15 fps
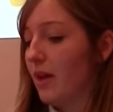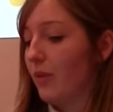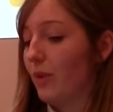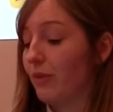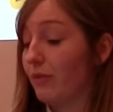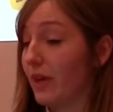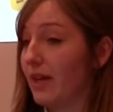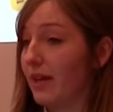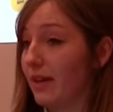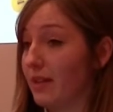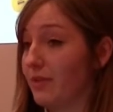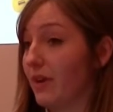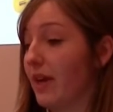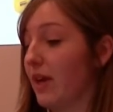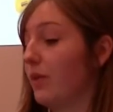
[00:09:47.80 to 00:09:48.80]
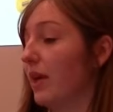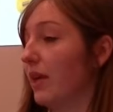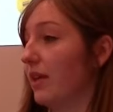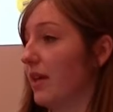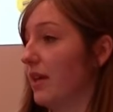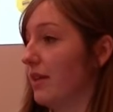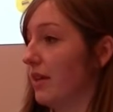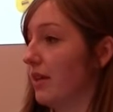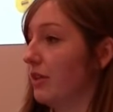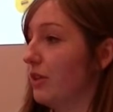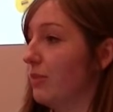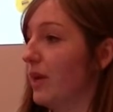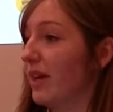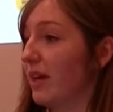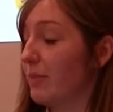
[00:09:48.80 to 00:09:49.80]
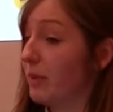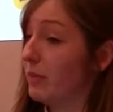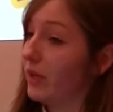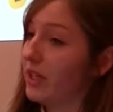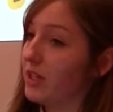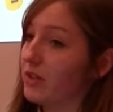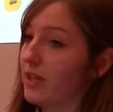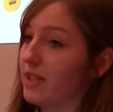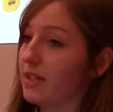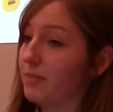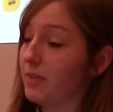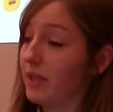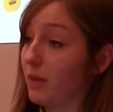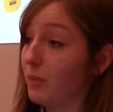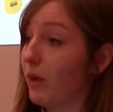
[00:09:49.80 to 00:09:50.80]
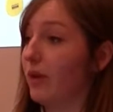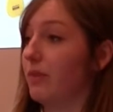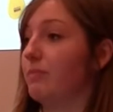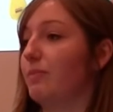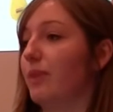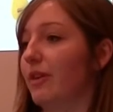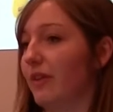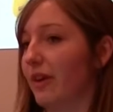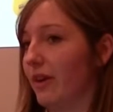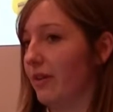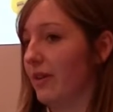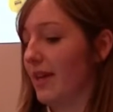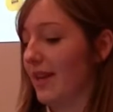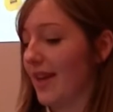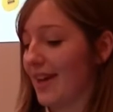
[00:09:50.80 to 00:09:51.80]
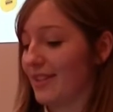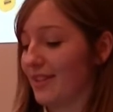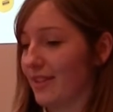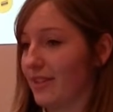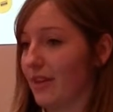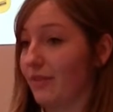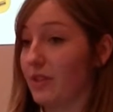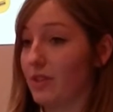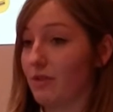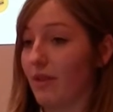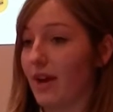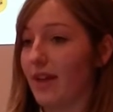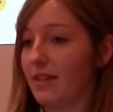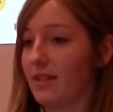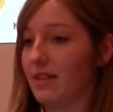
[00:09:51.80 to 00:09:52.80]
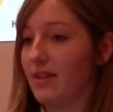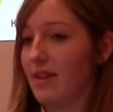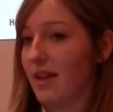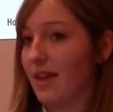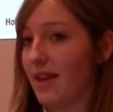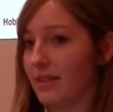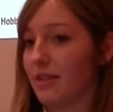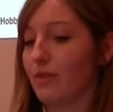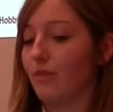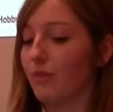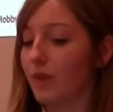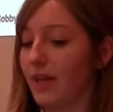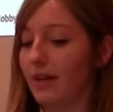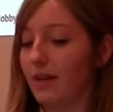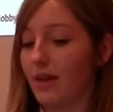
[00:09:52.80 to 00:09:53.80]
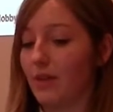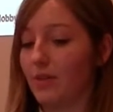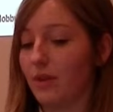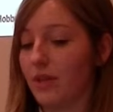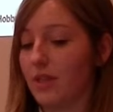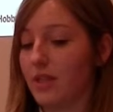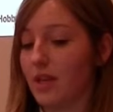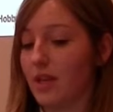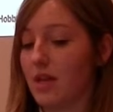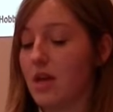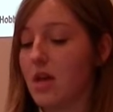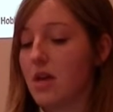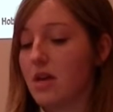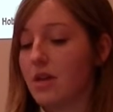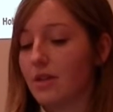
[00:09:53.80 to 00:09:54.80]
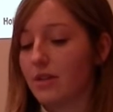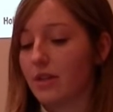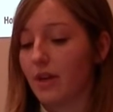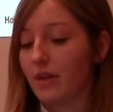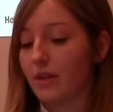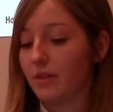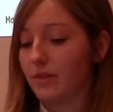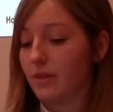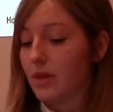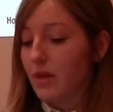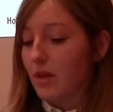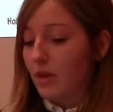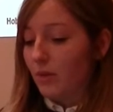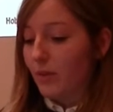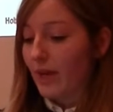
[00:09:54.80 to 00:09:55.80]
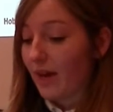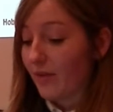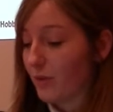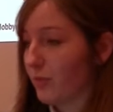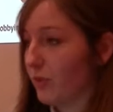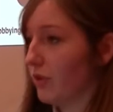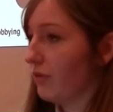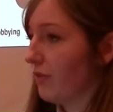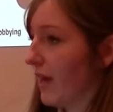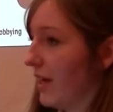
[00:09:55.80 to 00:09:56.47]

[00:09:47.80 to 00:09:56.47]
we realise very quickly that you might get people interested, but they won't borrow unless the stuff is great, unless it's really high quality. So We have a broad